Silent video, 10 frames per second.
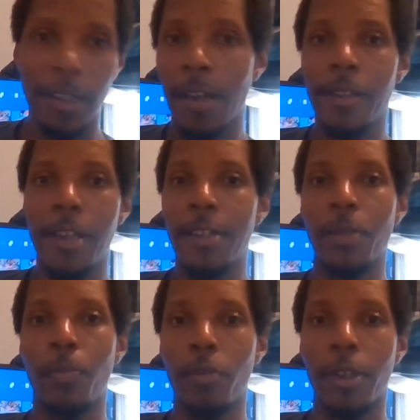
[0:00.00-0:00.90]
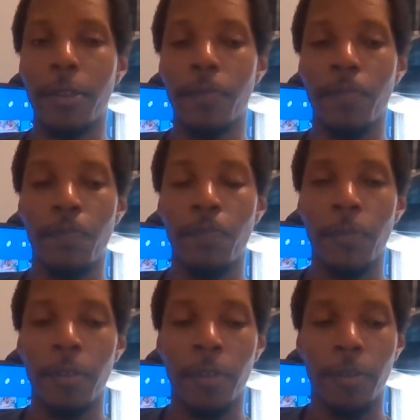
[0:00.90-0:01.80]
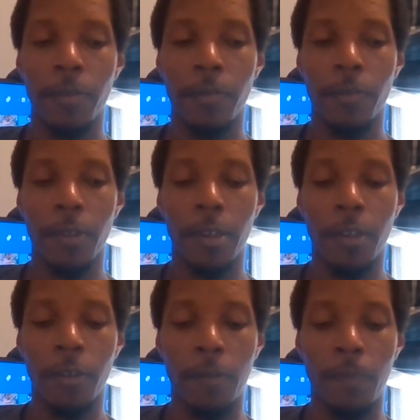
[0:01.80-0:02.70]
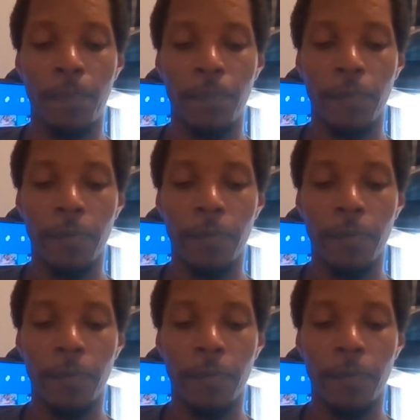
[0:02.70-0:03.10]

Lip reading: kind of has a point. Because